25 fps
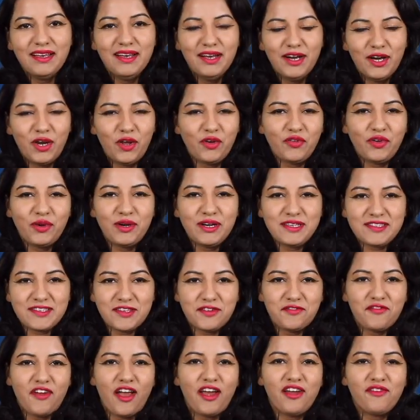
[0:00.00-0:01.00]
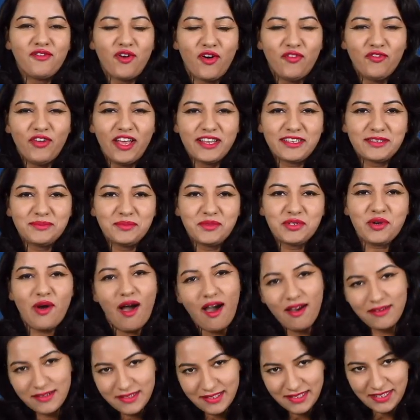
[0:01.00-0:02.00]
Hello viewers and a very warm welcome to
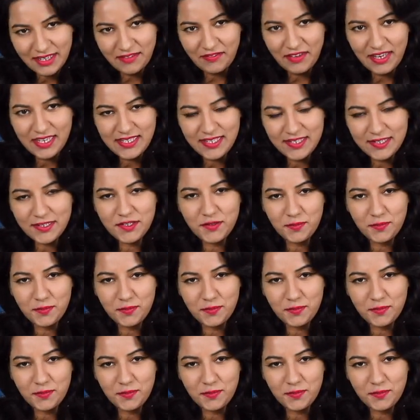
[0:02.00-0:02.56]
RSTV's